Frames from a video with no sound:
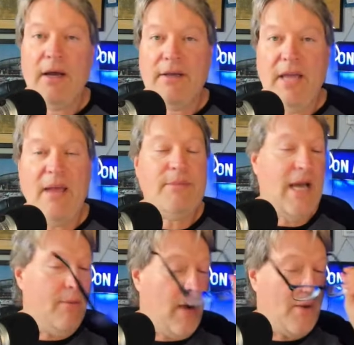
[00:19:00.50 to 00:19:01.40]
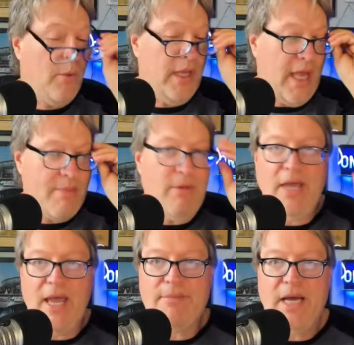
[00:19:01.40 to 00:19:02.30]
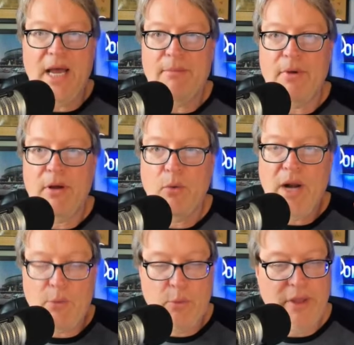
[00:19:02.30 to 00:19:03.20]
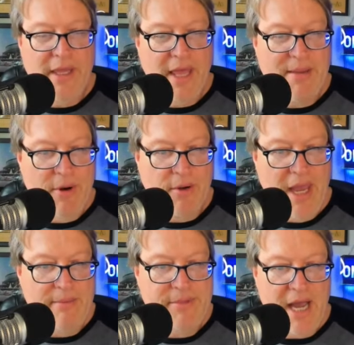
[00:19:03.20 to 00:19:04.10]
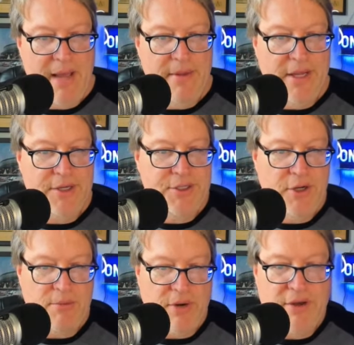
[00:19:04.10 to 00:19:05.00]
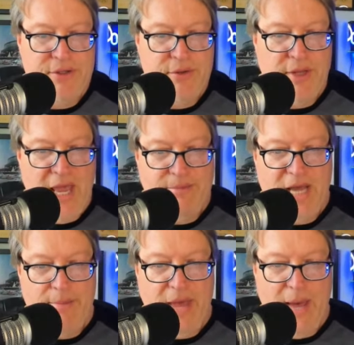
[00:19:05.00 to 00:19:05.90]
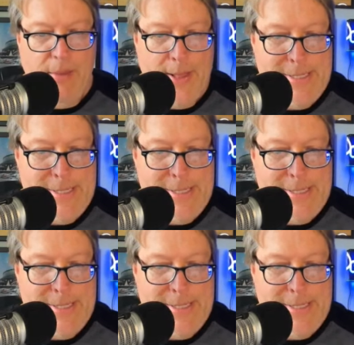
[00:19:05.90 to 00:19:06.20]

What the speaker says: Game Time. What I really like about Game Time is you can browse through the Game Time app.